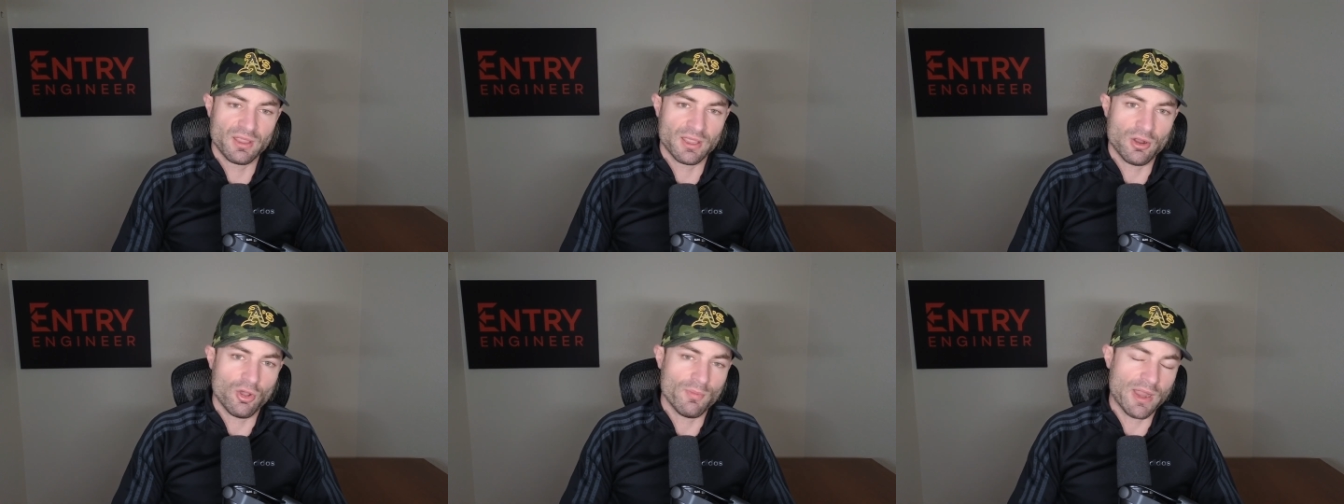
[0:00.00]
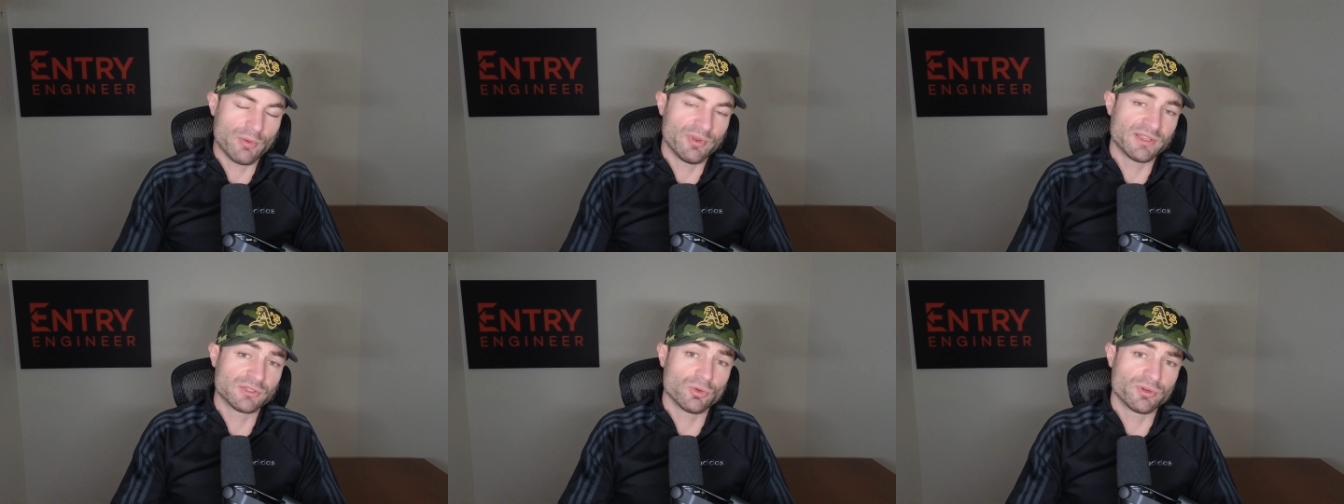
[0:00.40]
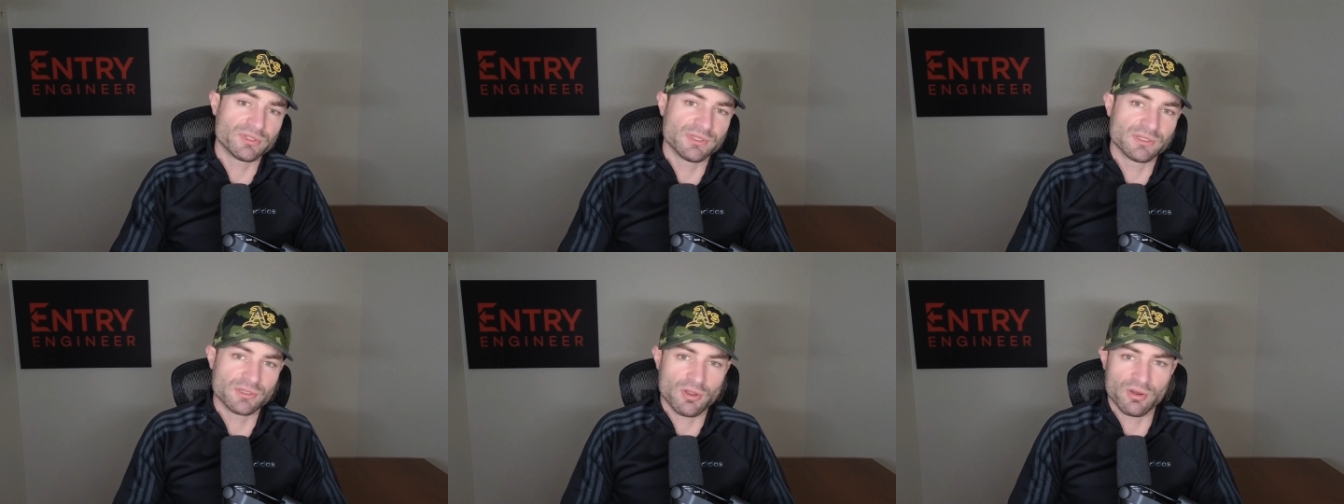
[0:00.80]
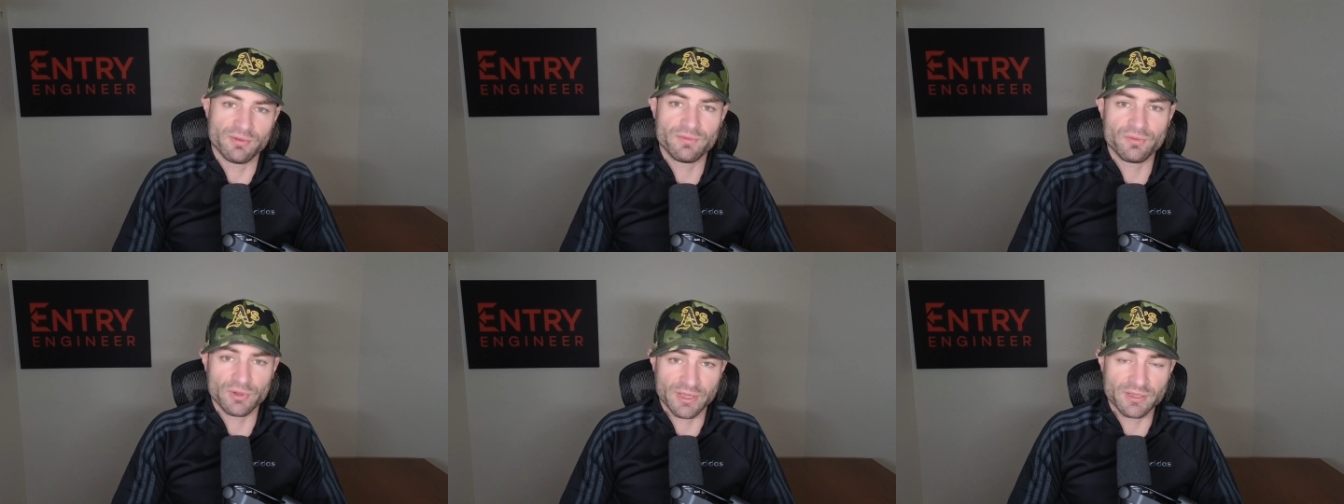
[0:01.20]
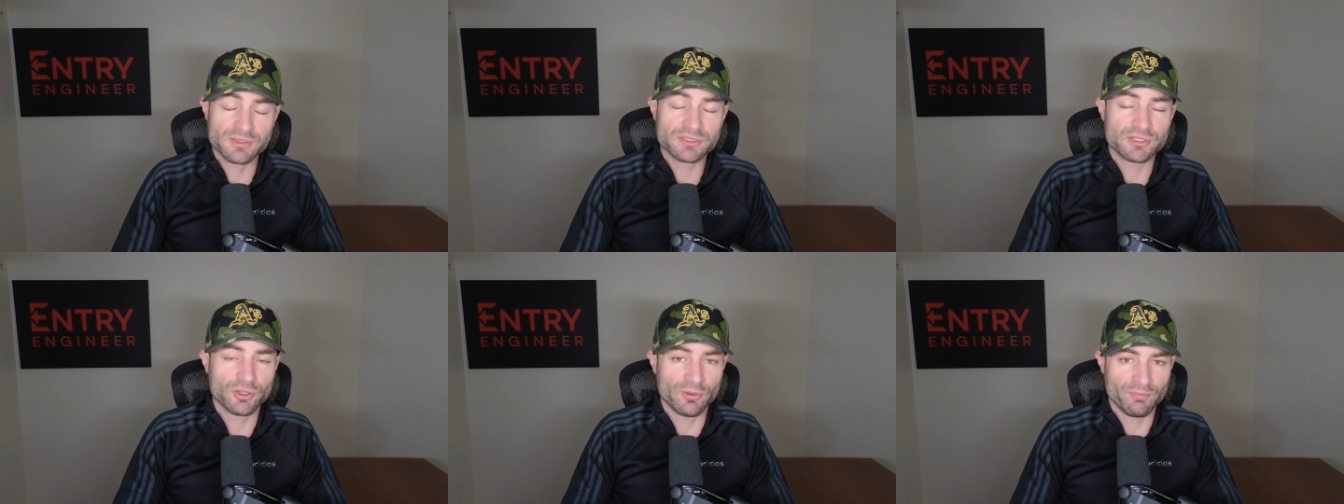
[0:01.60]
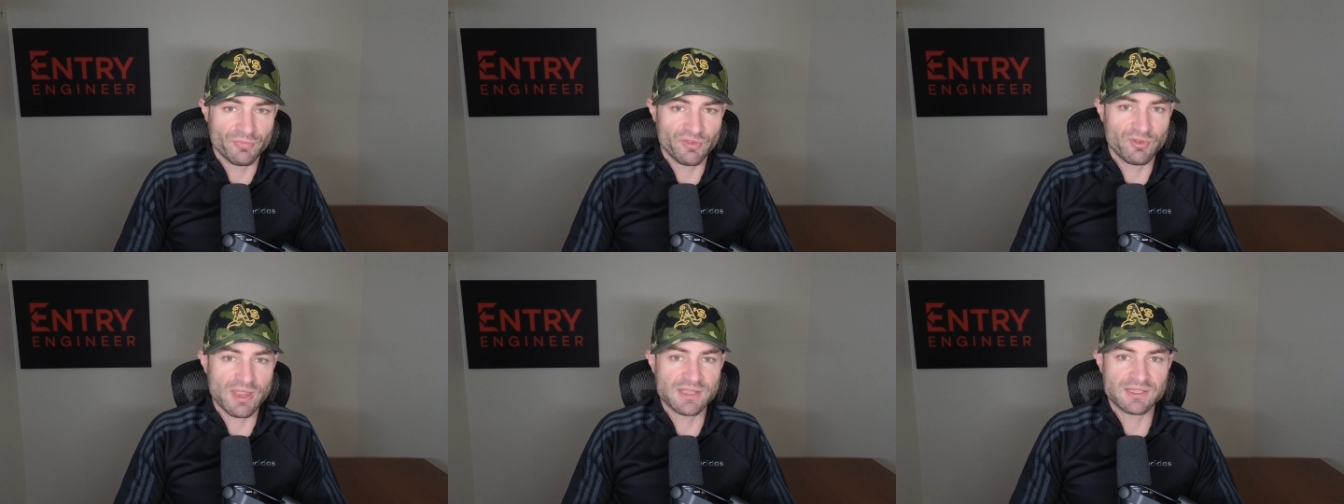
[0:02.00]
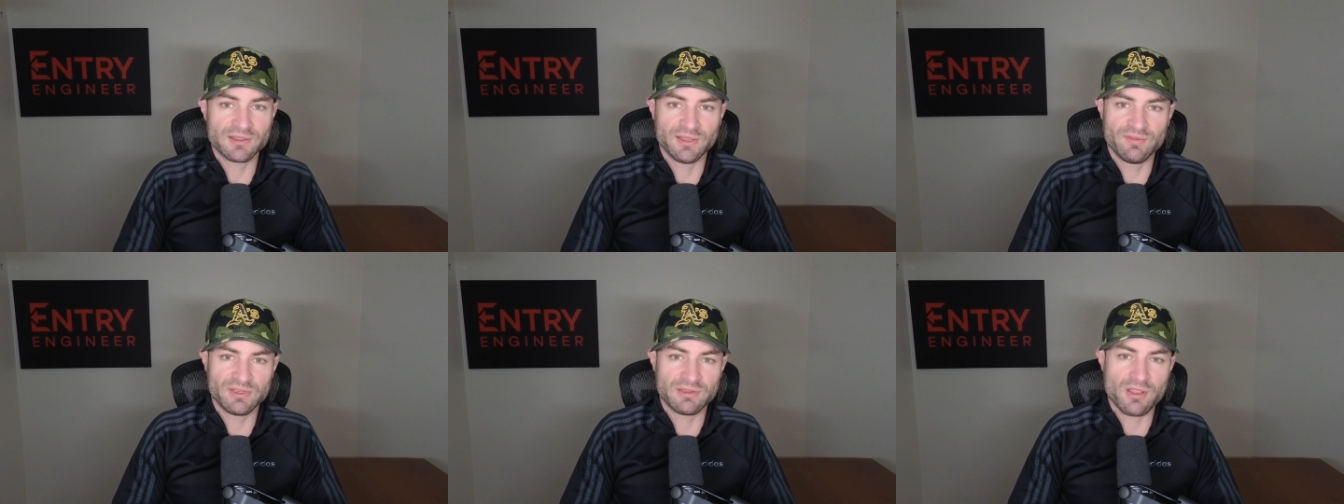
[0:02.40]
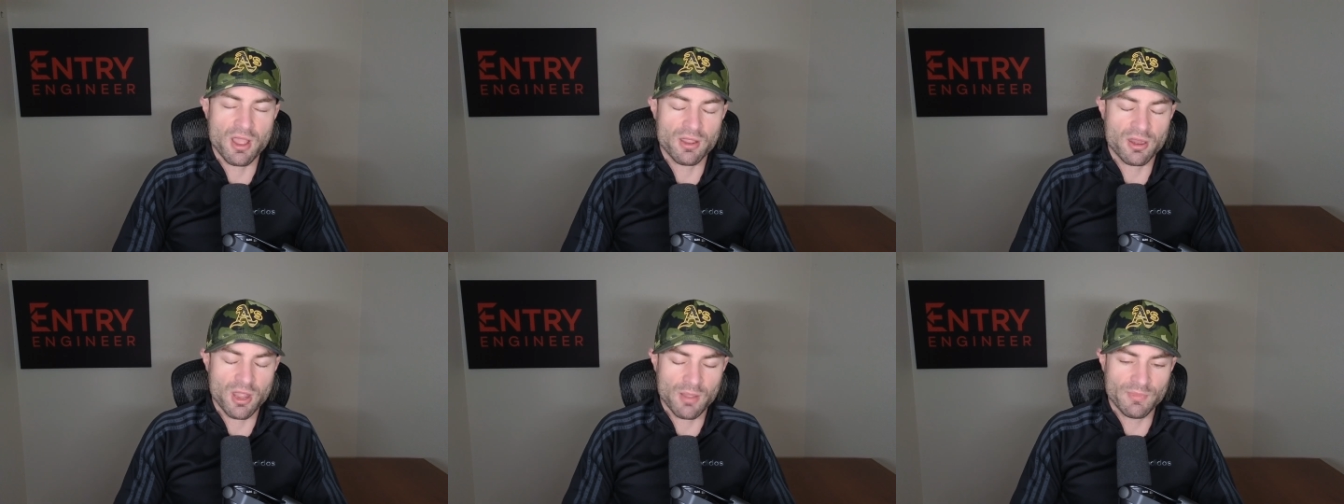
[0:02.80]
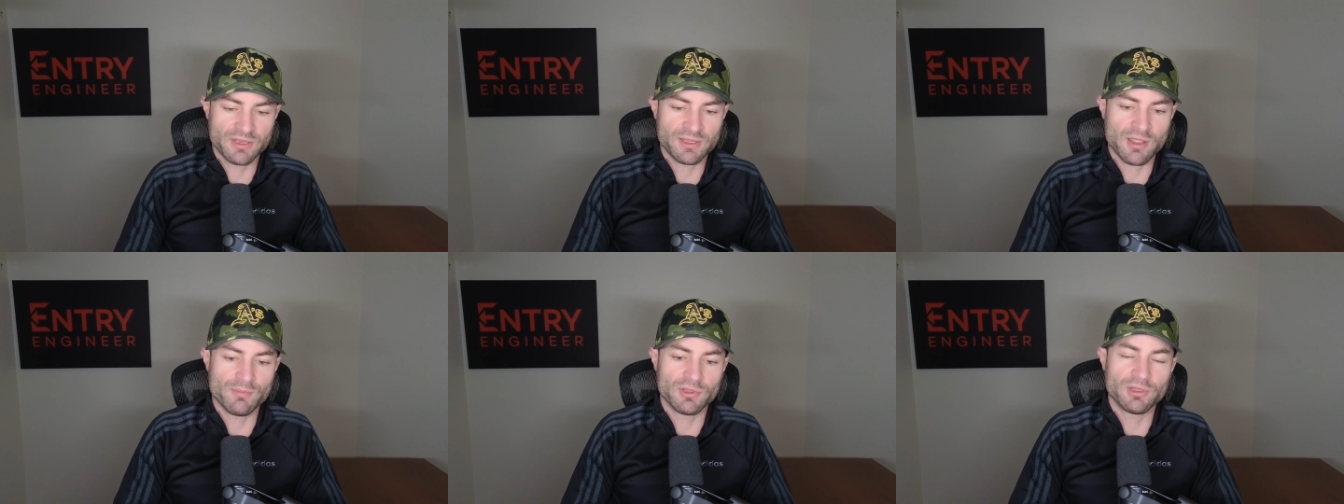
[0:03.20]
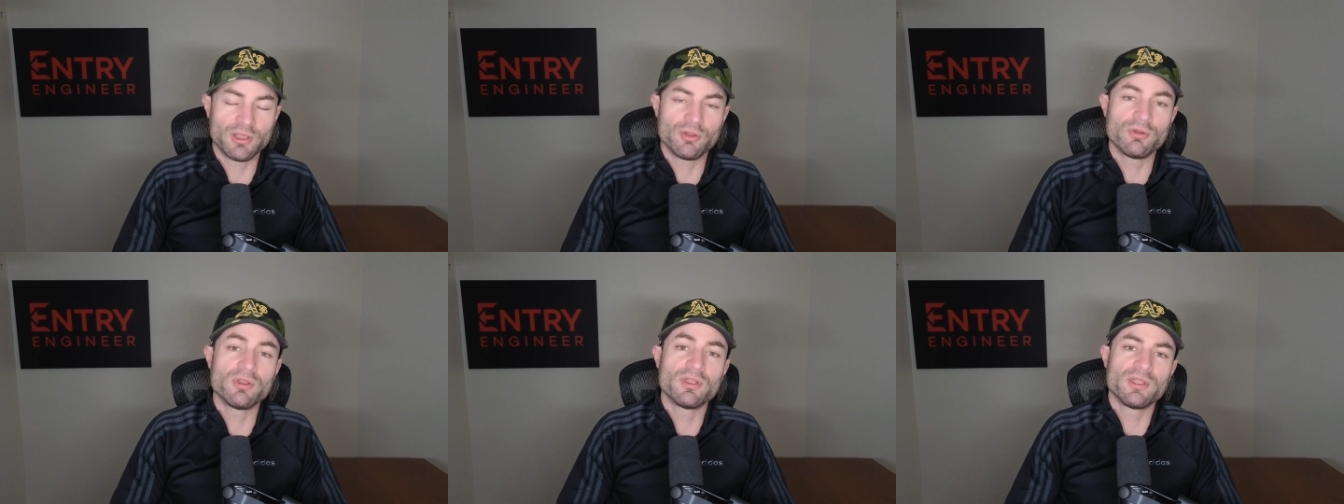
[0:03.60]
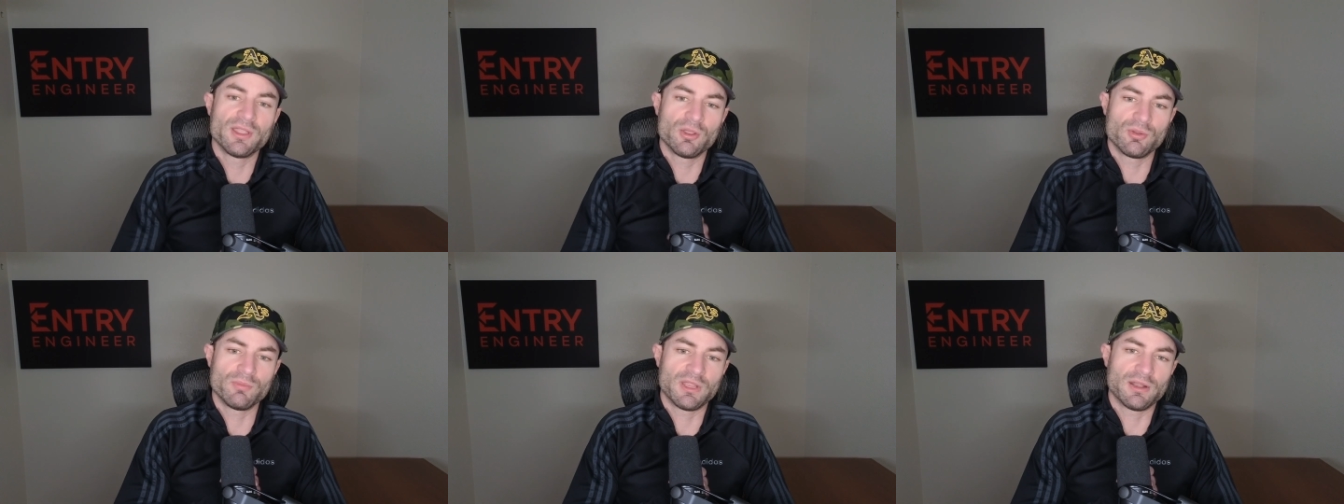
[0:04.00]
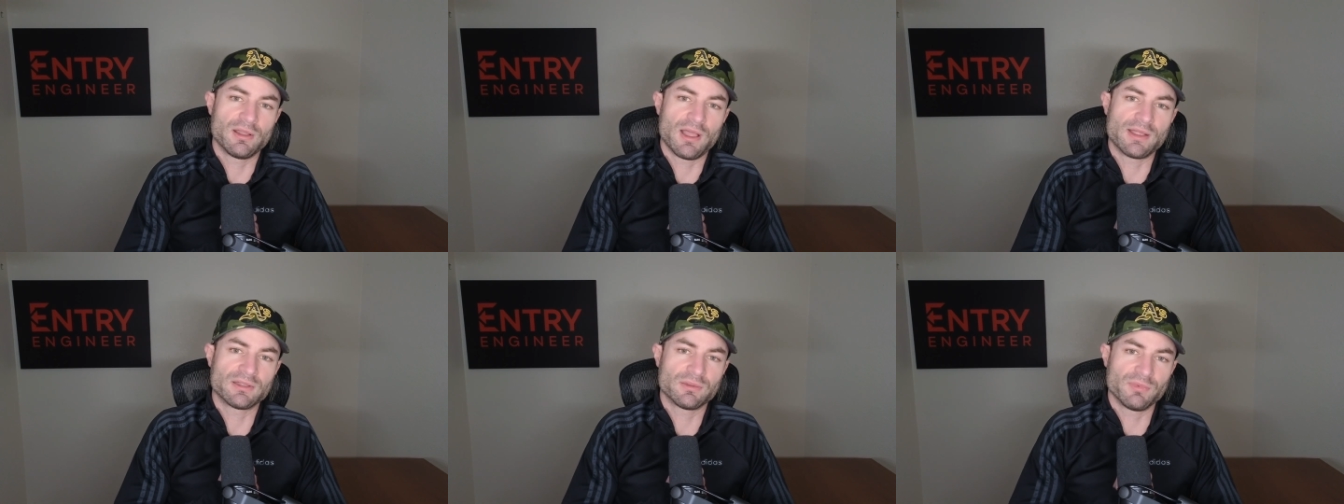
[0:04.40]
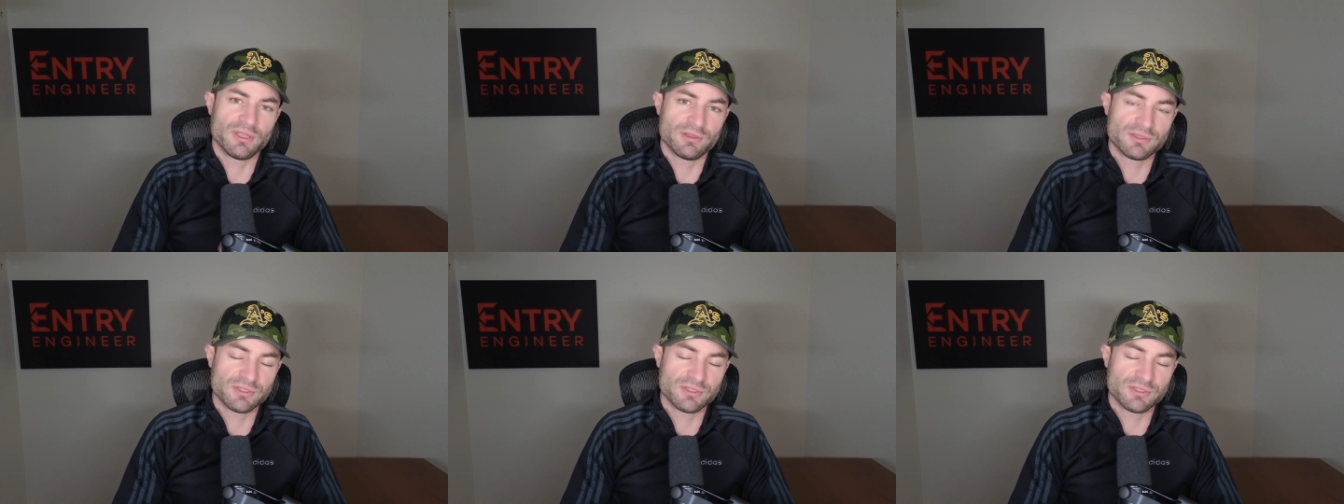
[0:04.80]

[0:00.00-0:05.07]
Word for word: and all my resources are free. So if you guys can leave a comment down below, it would mean a lot to me.